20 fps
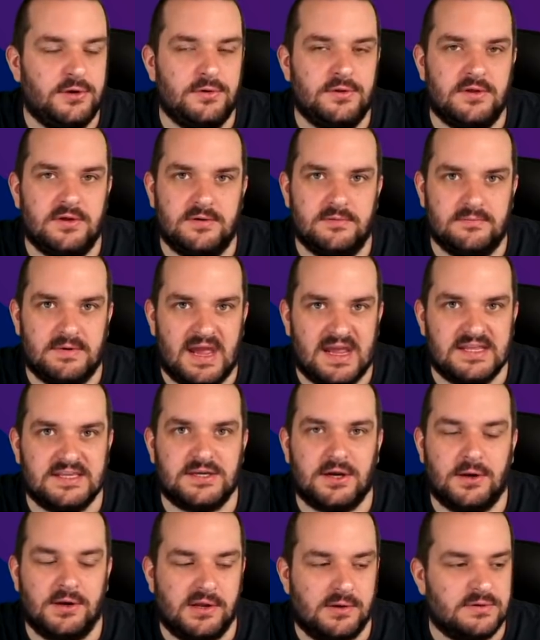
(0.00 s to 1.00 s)
that
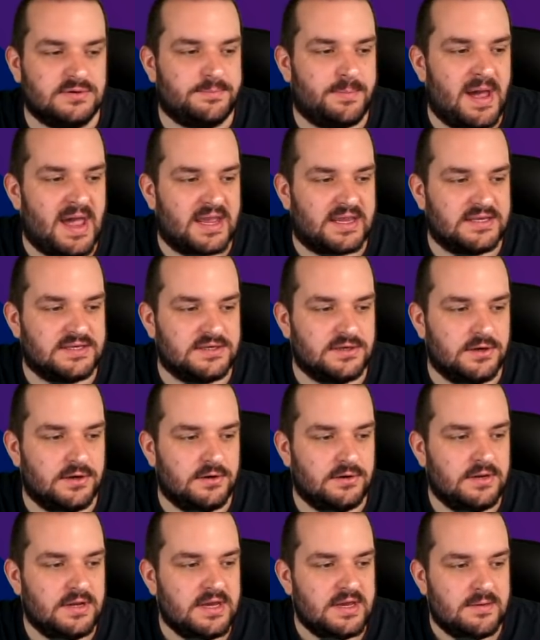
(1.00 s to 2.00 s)
Antonio was back
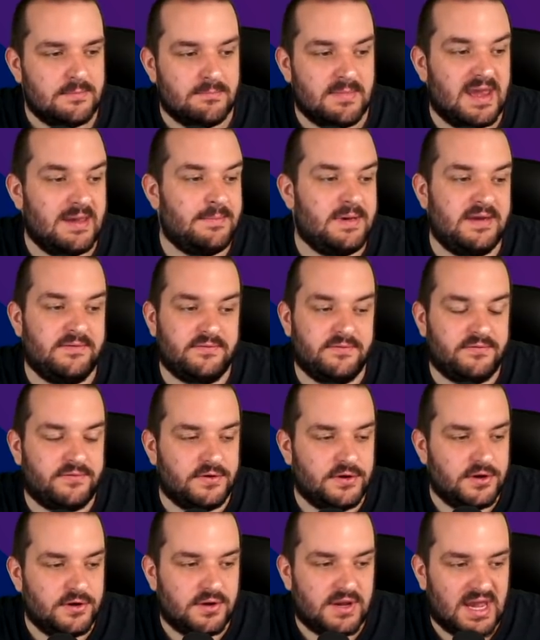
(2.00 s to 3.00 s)
soon. Maybe even for
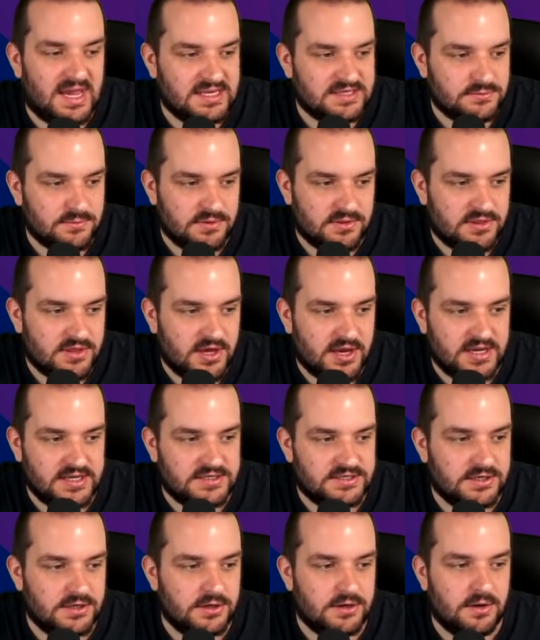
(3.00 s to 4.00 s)
Newcastle in
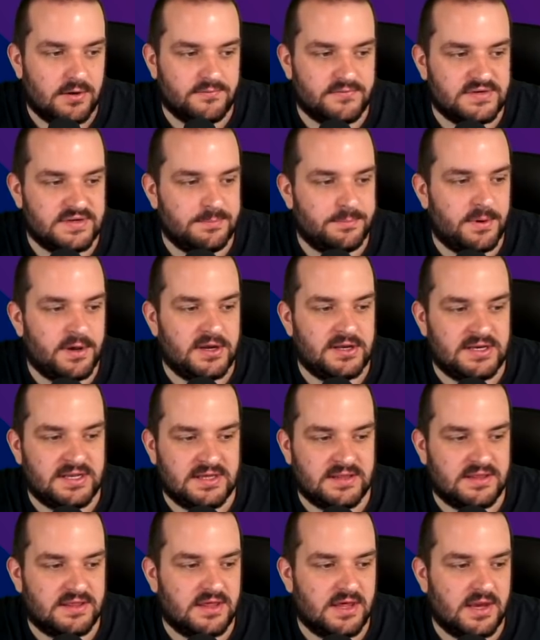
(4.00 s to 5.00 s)
32, obviously Burnley
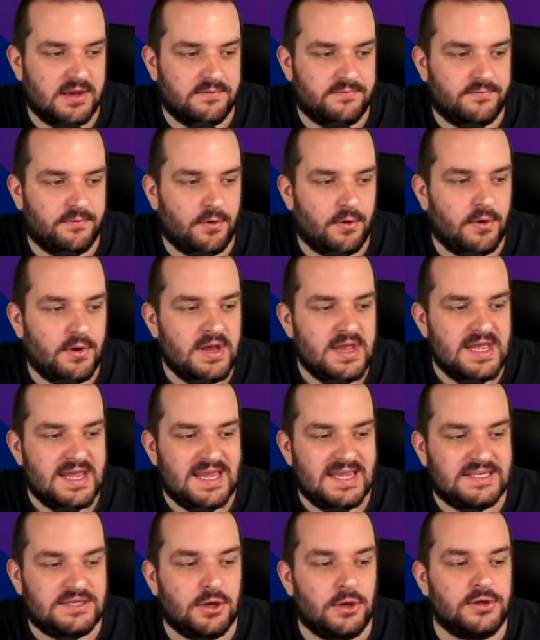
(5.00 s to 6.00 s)
in 34.
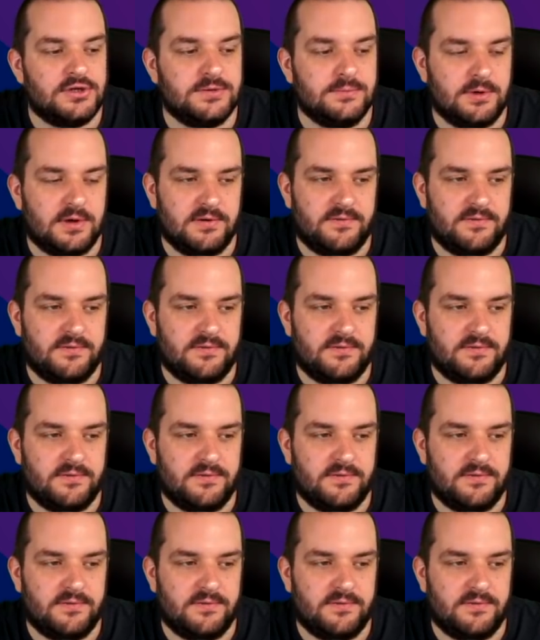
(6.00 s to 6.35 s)
He's got some good